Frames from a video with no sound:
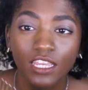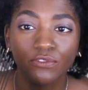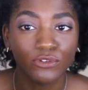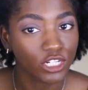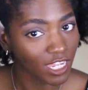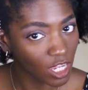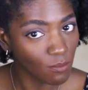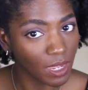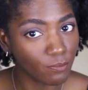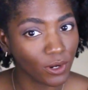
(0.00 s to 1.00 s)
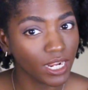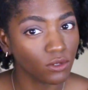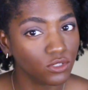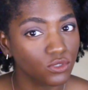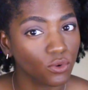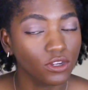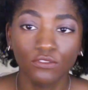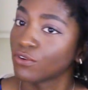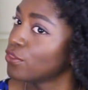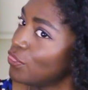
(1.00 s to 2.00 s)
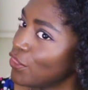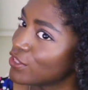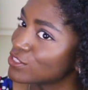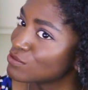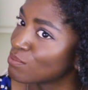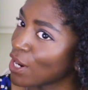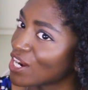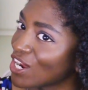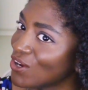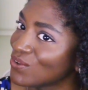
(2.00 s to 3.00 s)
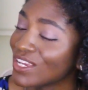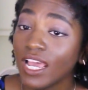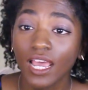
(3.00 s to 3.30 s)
If you check out my braid out tutorial for this braid out,